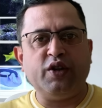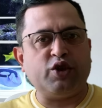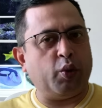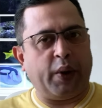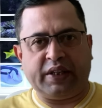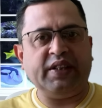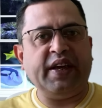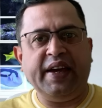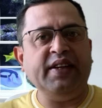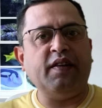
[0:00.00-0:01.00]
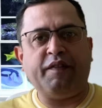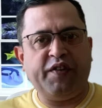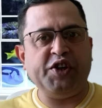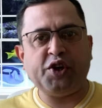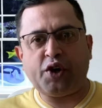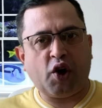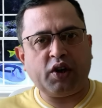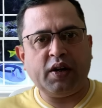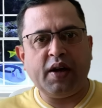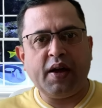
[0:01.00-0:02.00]
So whether they eat the fish or
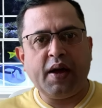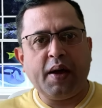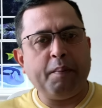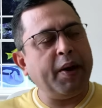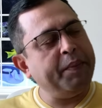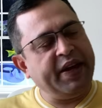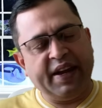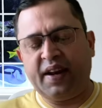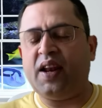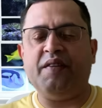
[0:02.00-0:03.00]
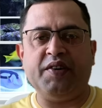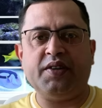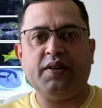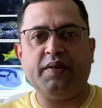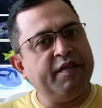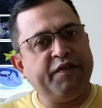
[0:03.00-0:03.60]
not may be irrelevant.